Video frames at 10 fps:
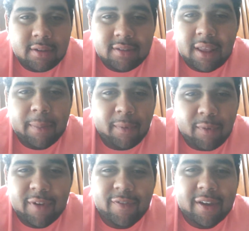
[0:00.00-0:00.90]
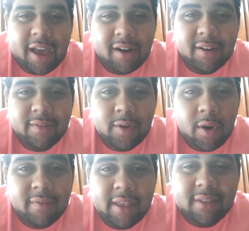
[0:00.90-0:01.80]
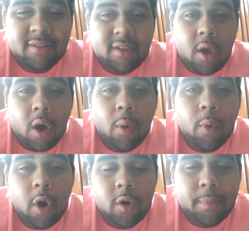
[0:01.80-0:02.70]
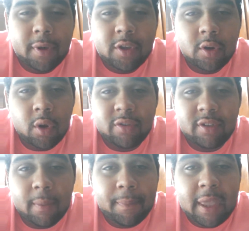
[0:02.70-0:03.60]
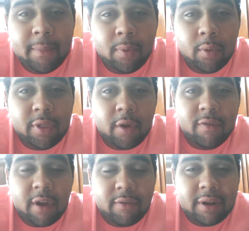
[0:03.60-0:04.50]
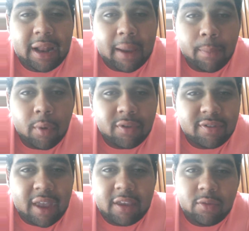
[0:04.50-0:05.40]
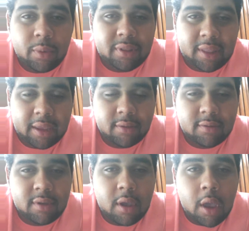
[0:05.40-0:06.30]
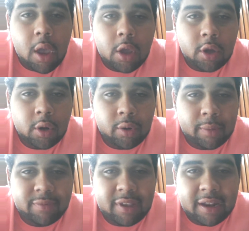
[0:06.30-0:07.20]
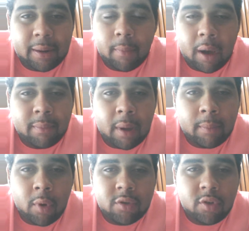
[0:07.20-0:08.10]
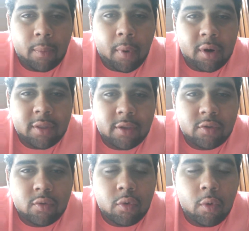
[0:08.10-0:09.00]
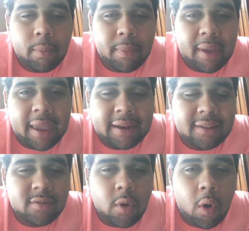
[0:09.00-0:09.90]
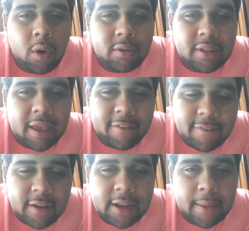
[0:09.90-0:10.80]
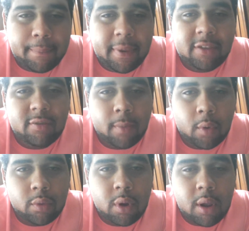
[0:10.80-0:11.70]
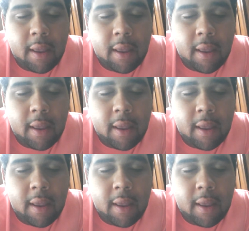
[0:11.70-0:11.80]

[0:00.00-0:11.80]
sniperific. I don't even know if that's a word, but, you know, some people, they're very, like, precise with things. You know what I'm saying? I'm also part of this group, and it's called Affiliate Beast Mode.